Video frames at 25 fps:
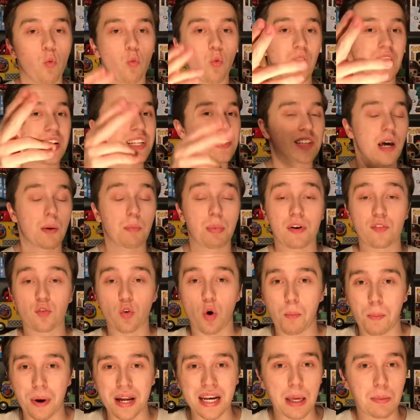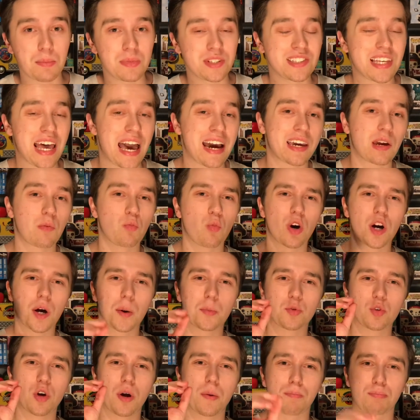What is up, everyone? My name is Zach and
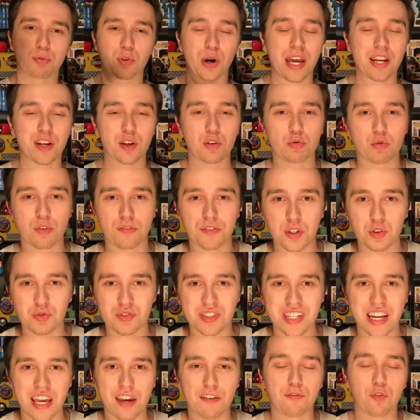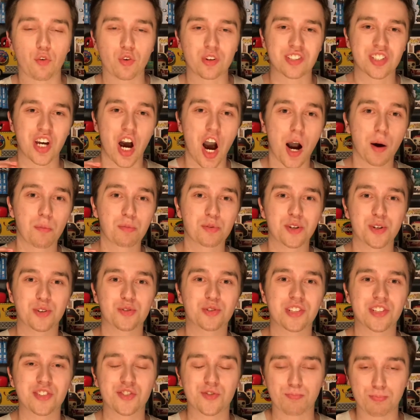welcome to a brand new review today for Tom
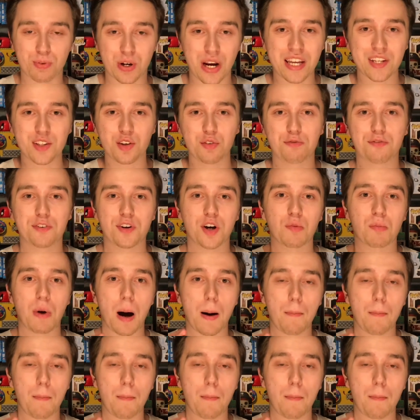Cruise's brand new film,